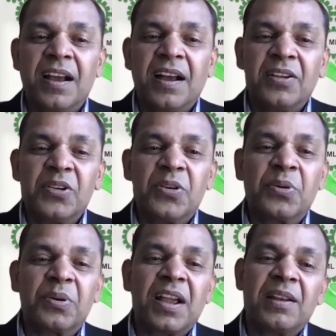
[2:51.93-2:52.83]

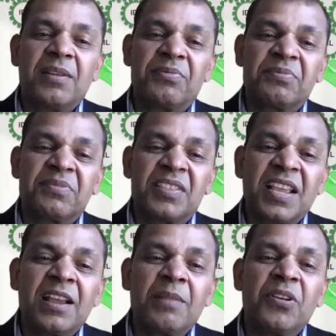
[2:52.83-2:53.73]
you're kind of
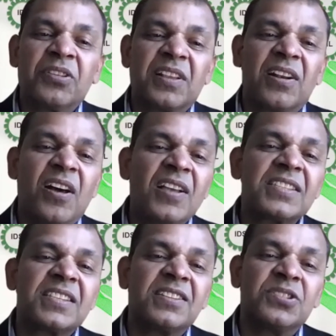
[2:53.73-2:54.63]
think about the
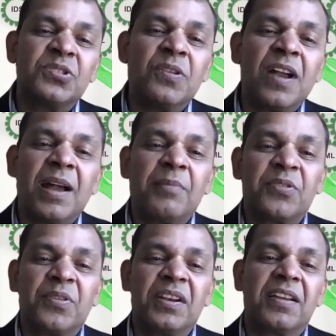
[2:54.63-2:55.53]
losses you have
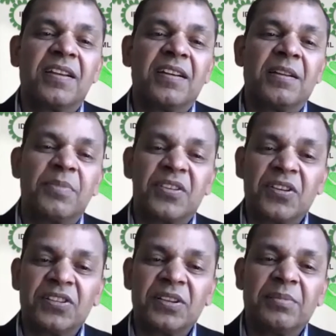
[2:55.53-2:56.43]
to incur
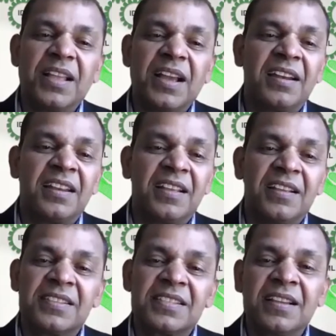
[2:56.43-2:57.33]
because of that
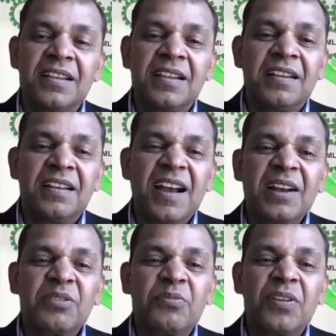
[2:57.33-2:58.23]
is
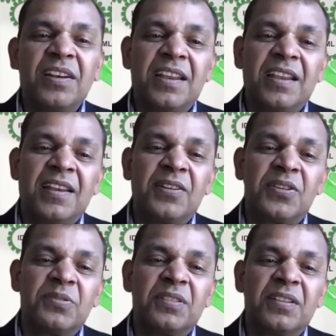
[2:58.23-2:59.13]
not only
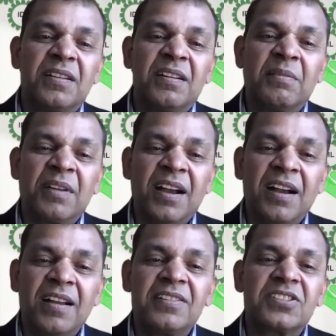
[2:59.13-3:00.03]
into the
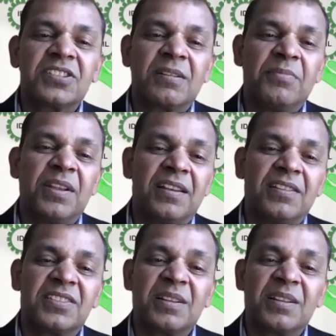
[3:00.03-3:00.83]
hundreds of millions,